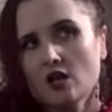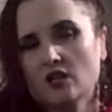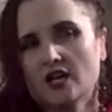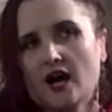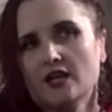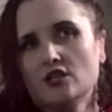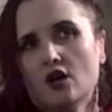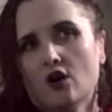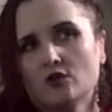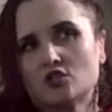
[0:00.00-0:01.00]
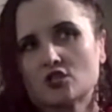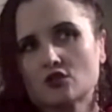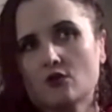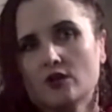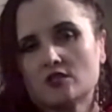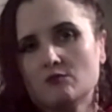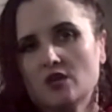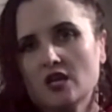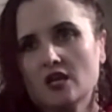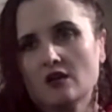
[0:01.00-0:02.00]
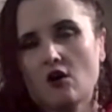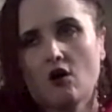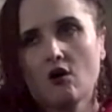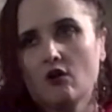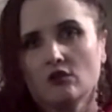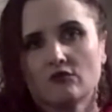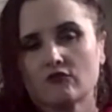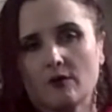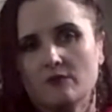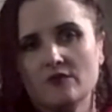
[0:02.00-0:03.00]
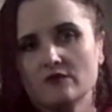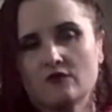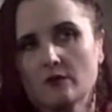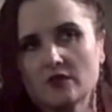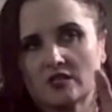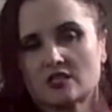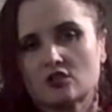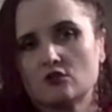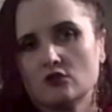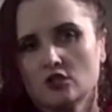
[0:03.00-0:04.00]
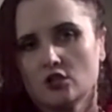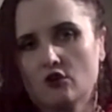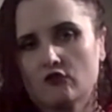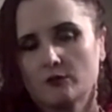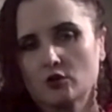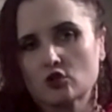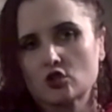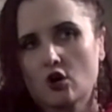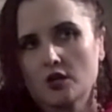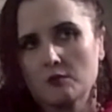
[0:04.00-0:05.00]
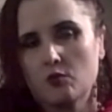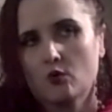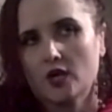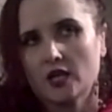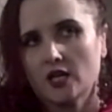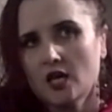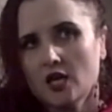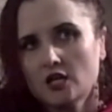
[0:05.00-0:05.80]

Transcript: Like I know it's just going to be all from the, you know, from your starting point,